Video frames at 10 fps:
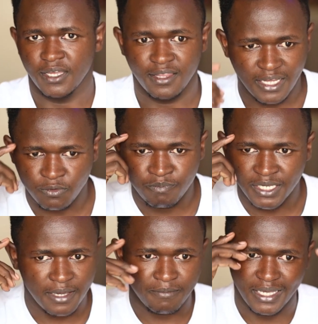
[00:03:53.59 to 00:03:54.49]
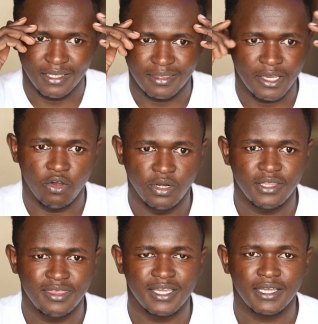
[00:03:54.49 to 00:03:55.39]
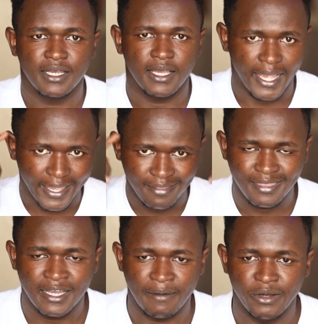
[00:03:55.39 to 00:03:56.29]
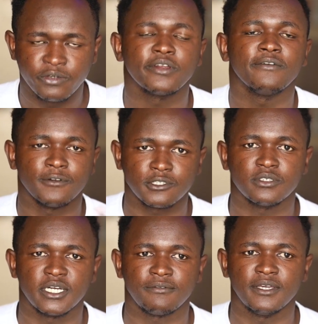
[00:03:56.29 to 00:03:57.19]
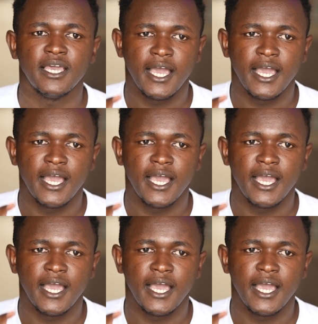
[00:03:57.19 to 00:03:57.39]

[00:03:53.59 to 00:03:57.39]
and that became the only thing I can think about photography.